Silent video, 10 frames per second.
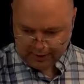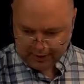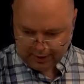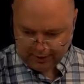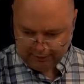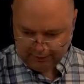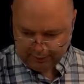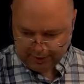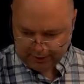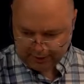lot of
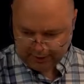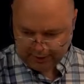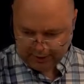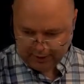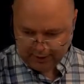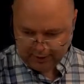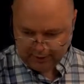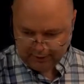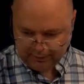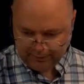information
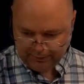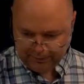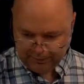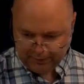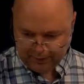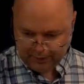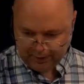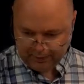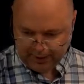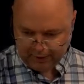here
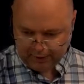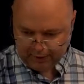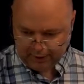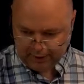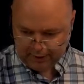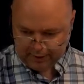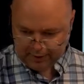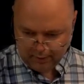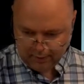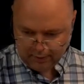about
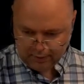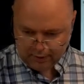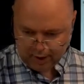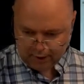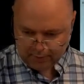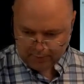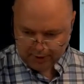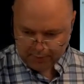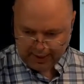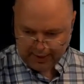earnings. The stock split
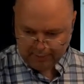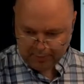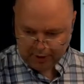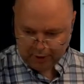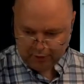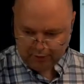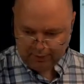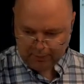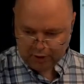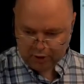is payable
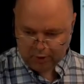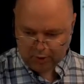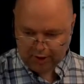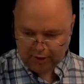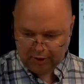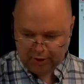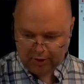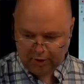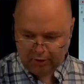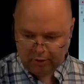November
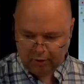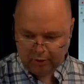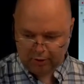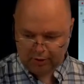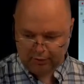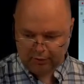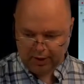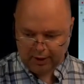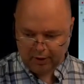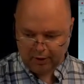23rd to holders of
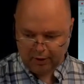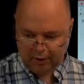record